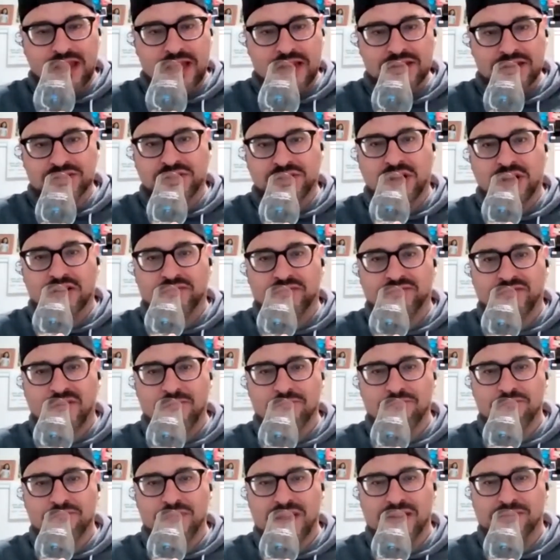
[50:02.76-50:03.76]
And it's gone
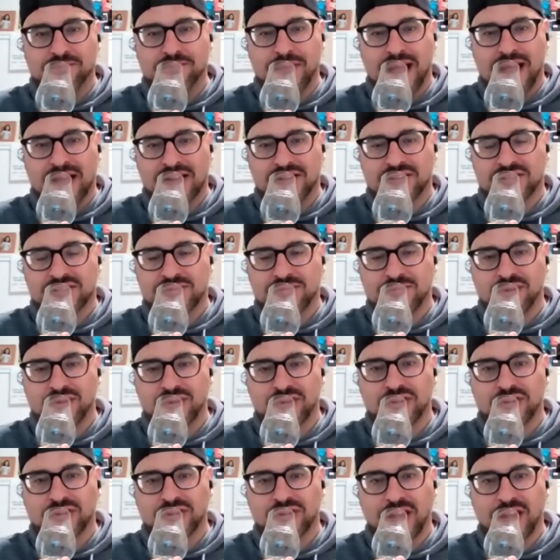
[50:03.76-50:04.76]
from Big Macs to
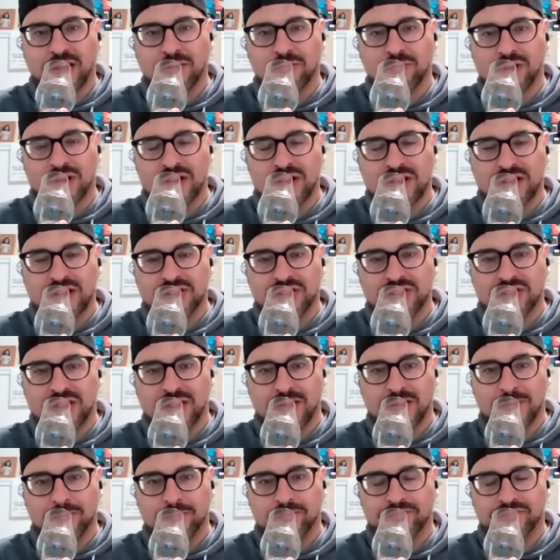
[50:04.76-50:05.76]
Burger King, where you got
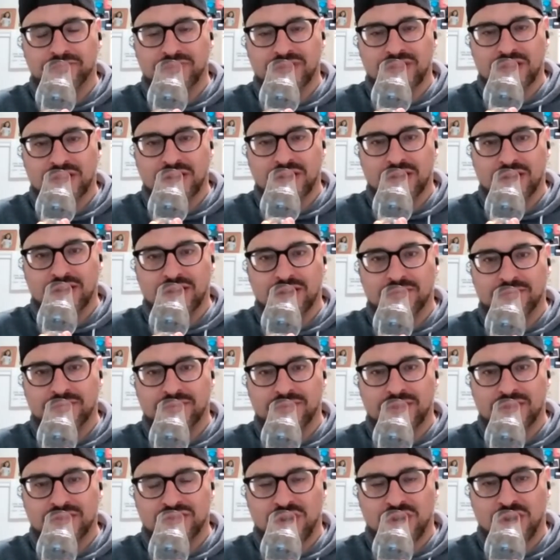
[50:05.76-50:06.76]
the the
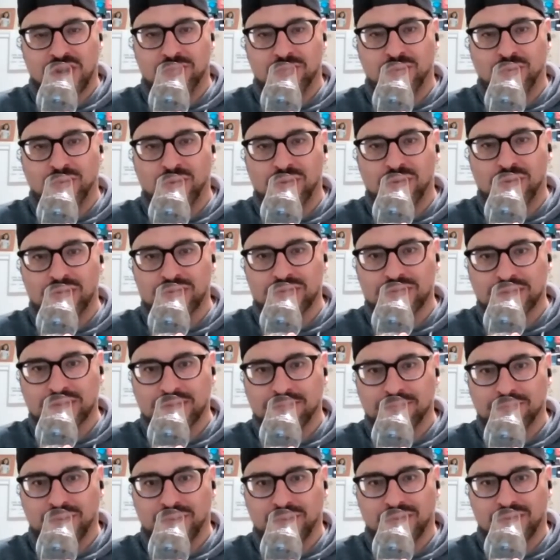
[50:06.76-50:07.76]
the charbroiled
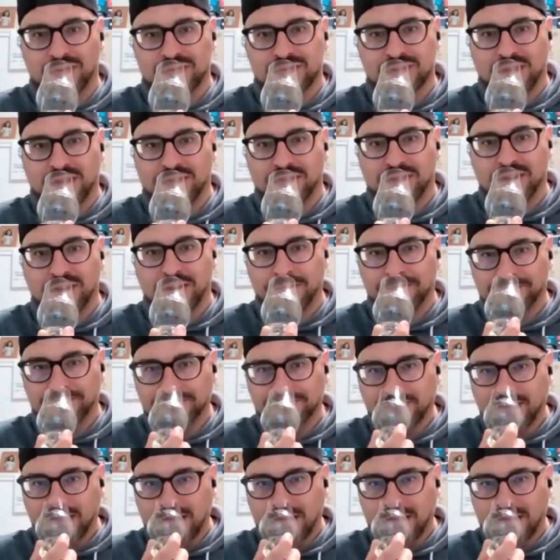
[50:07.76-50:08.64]
burgers on there.